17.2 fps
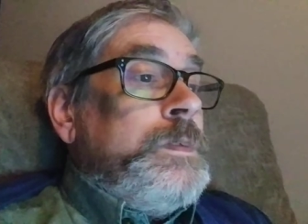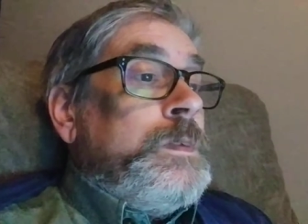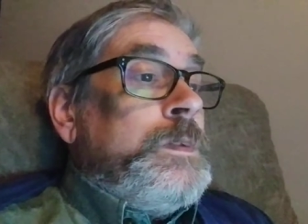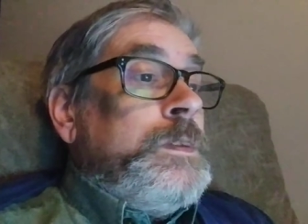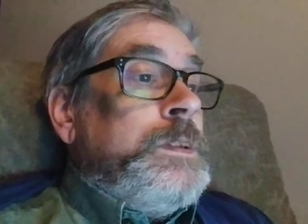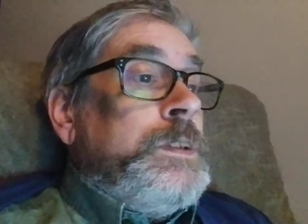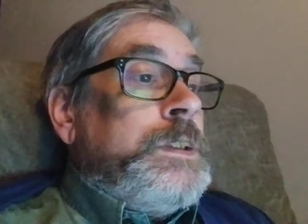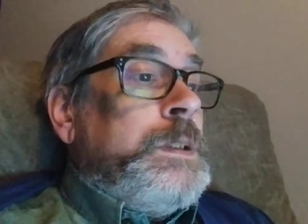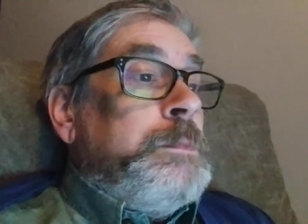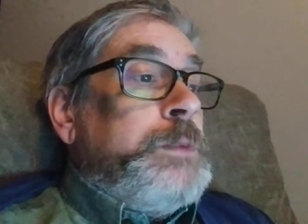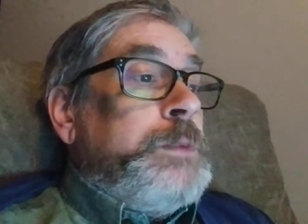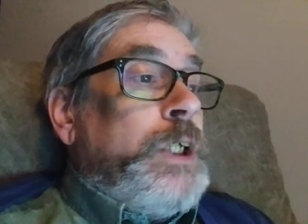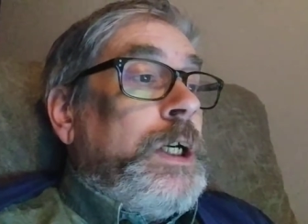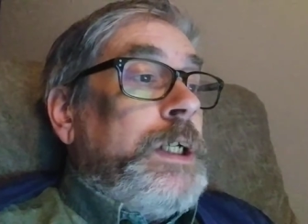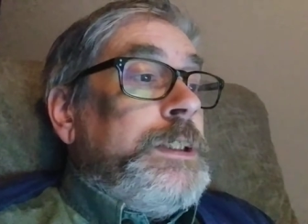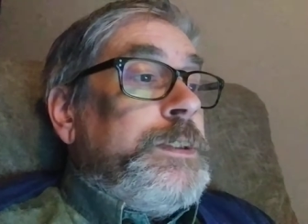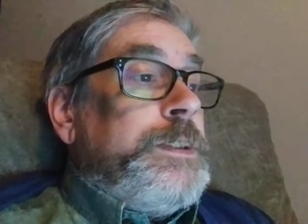Some
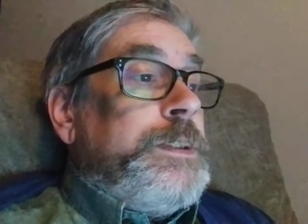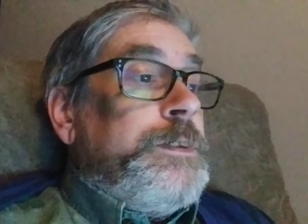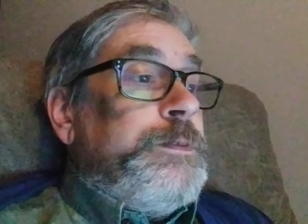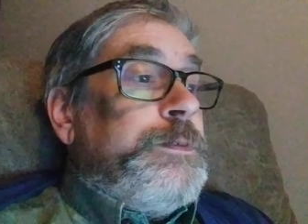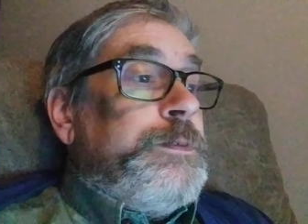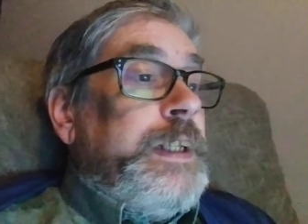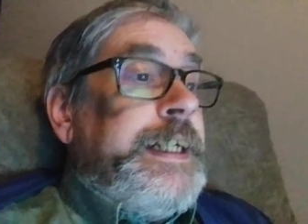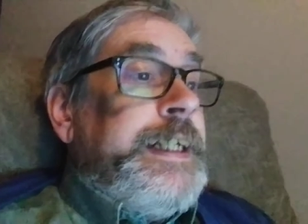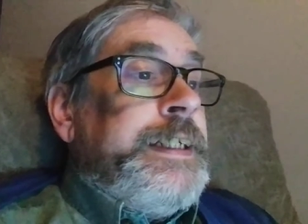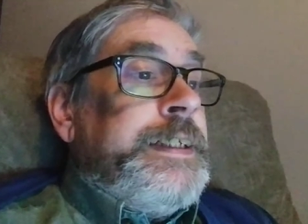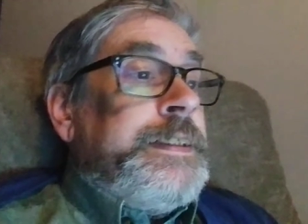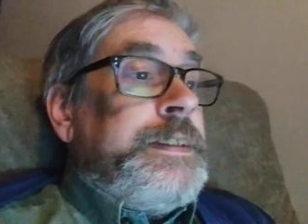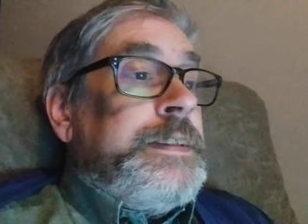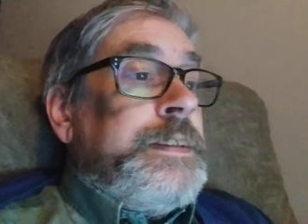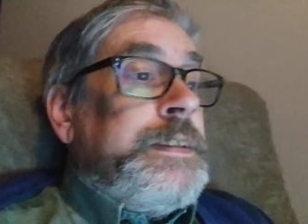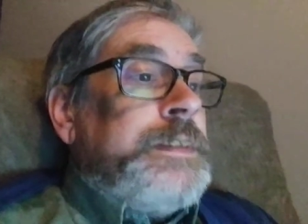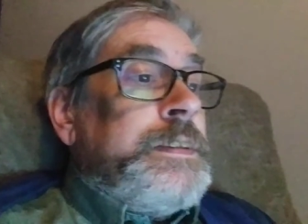Jars of Clay,
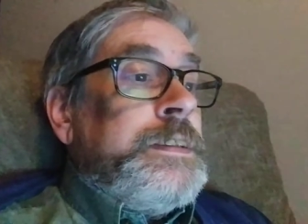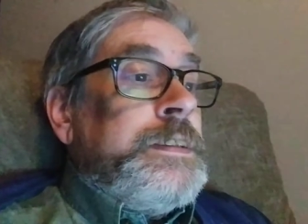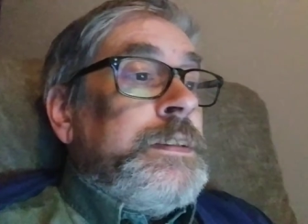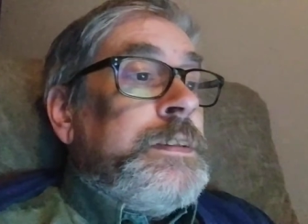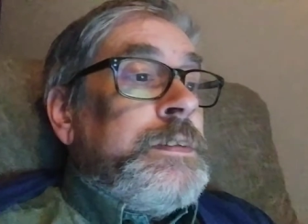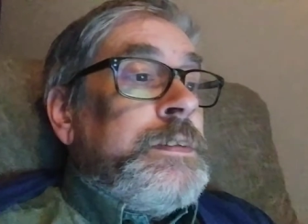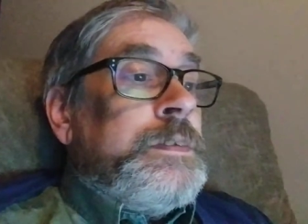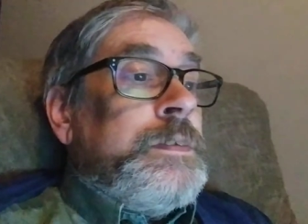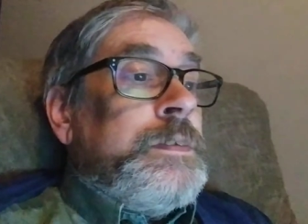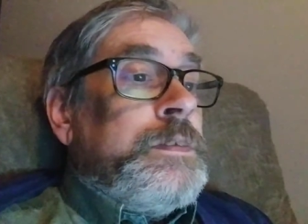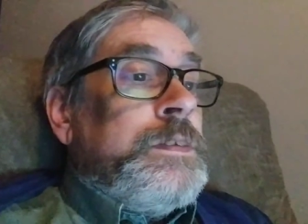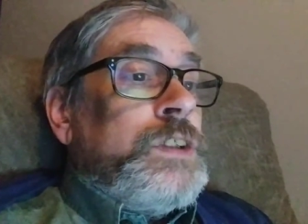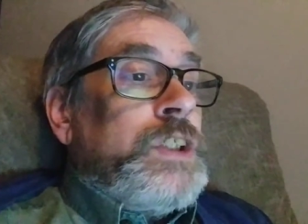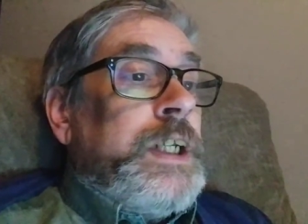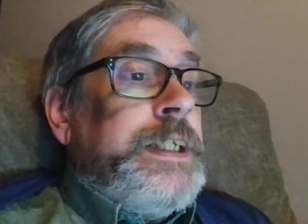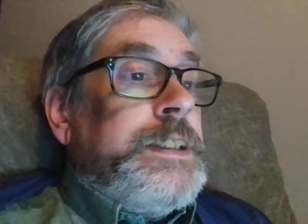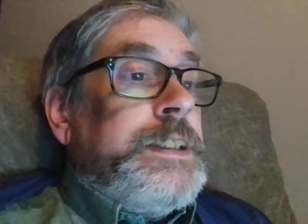
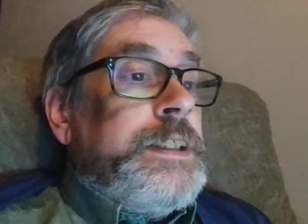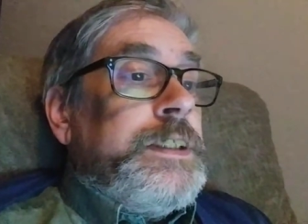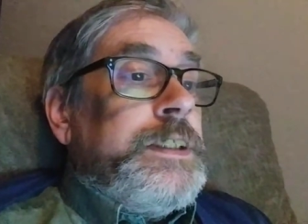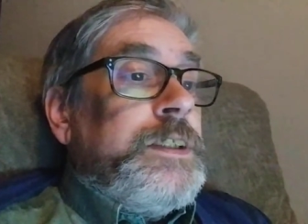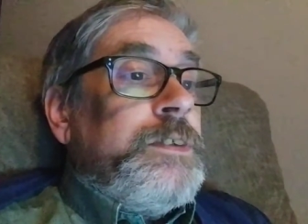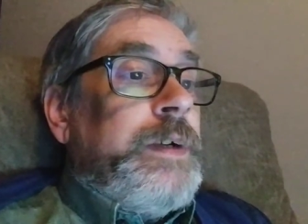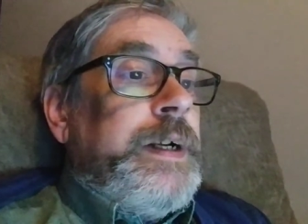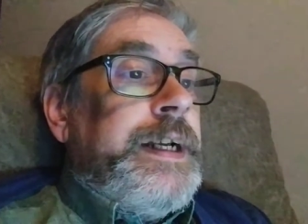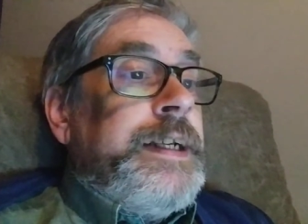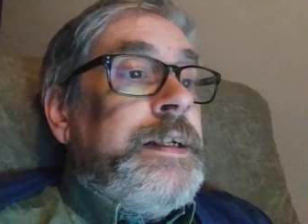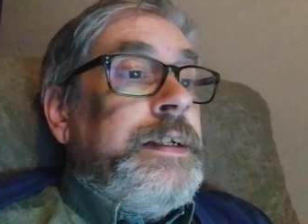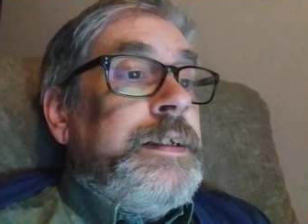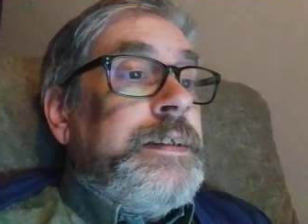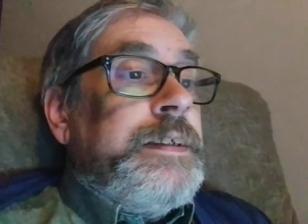Jason Gray,